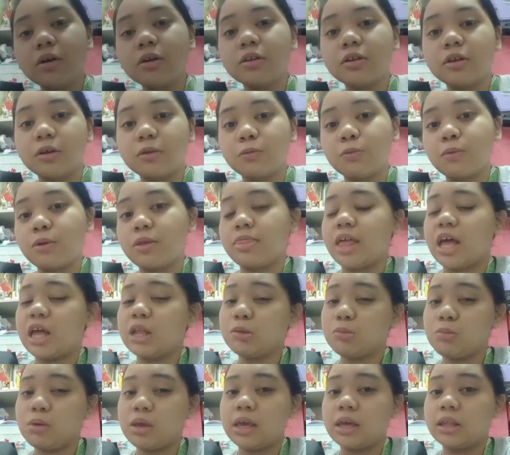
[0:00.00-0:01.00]
are done with that,
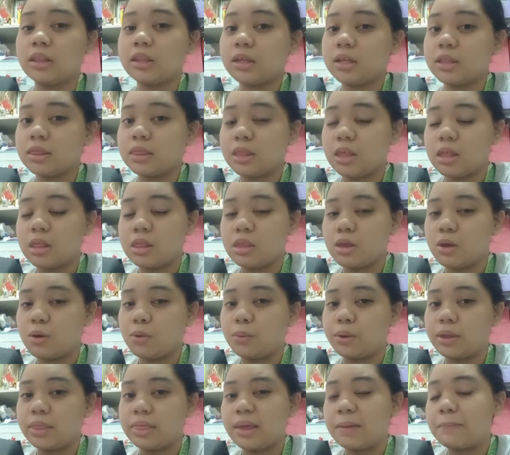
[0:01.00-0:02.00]
we can continue
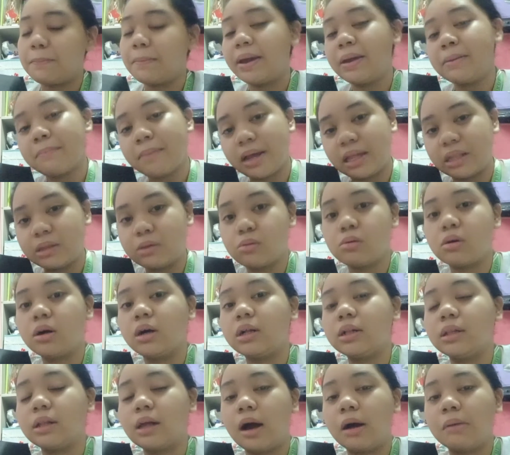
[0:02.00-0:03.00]
with the
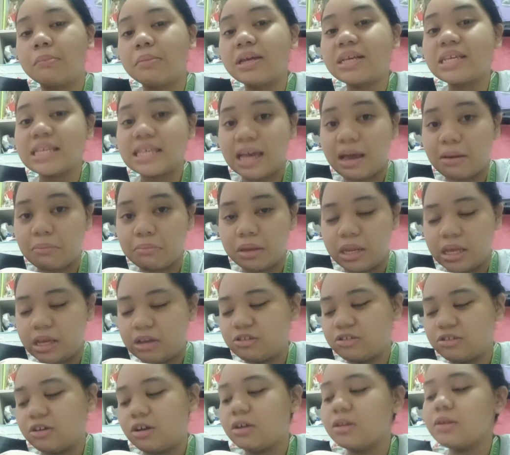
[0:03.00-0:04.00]
bimanual
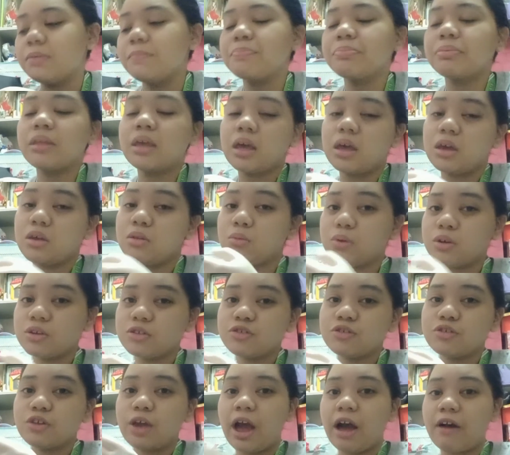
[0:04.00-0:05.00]
examination, in
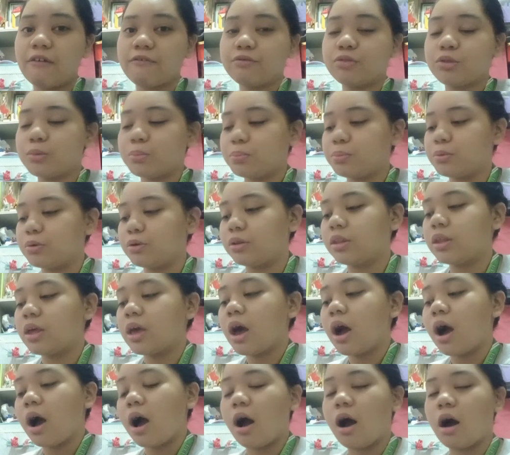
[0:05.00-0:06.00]
which you have to put
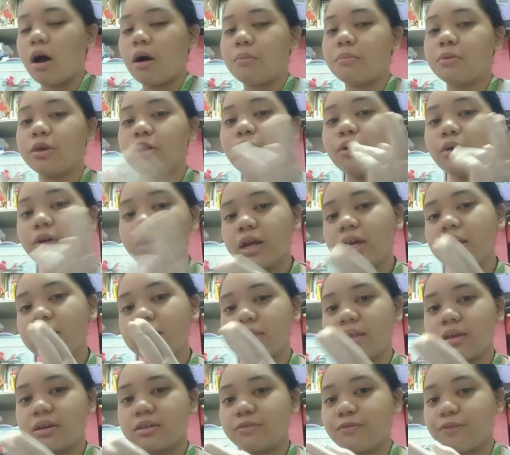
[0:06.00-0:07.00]
your
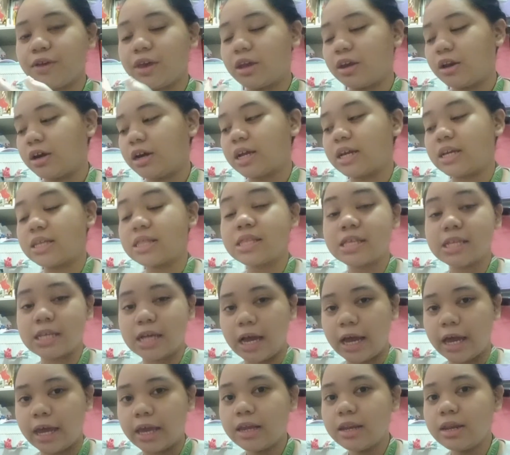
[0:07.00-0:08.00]
index finger
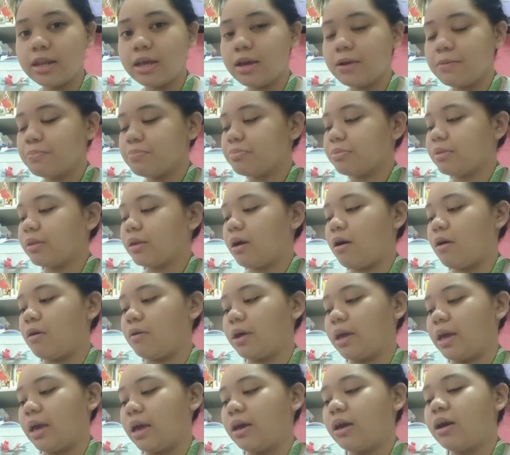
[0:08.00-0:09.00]
inside,
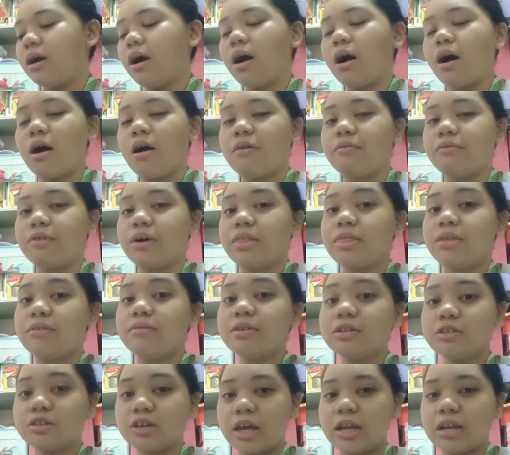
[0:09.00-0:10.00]
okay, the
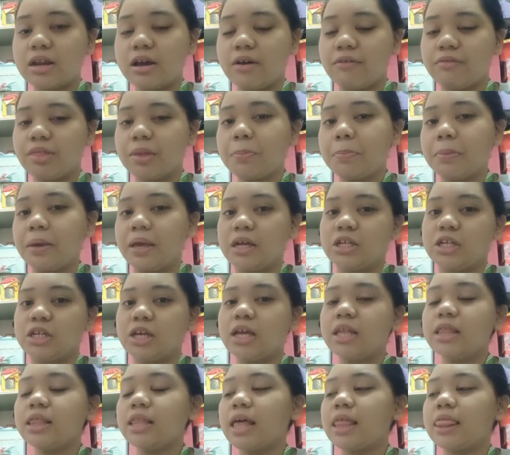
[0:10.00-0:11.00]
vagina of the
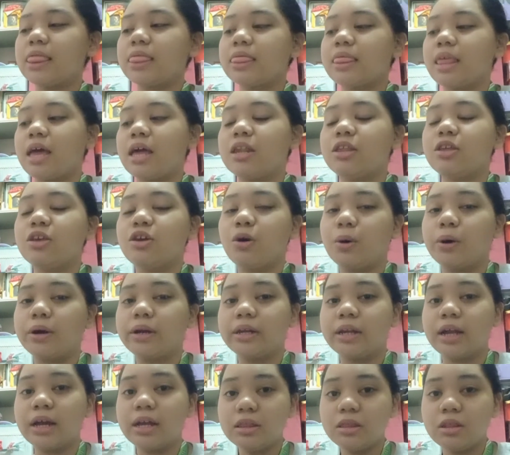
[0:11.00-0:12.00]
patient, and then your
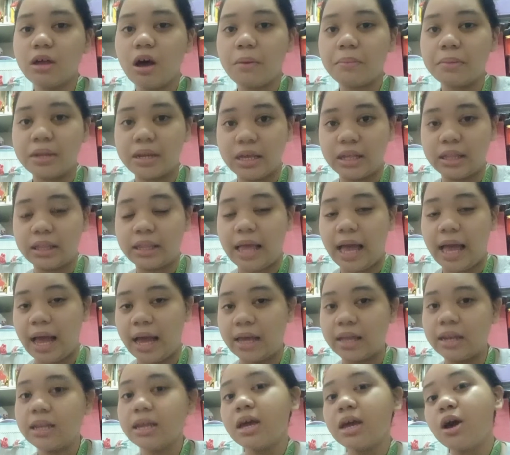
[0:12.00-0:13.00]
non-dominant
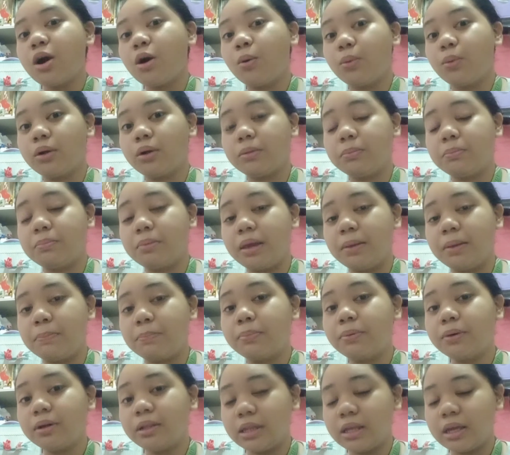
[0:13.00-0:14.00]
hand will be
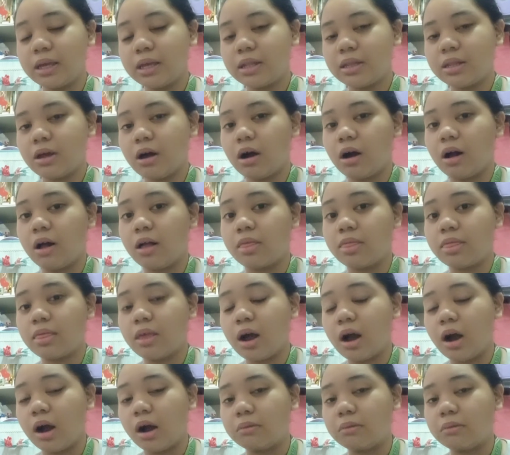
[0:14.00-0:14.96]
put on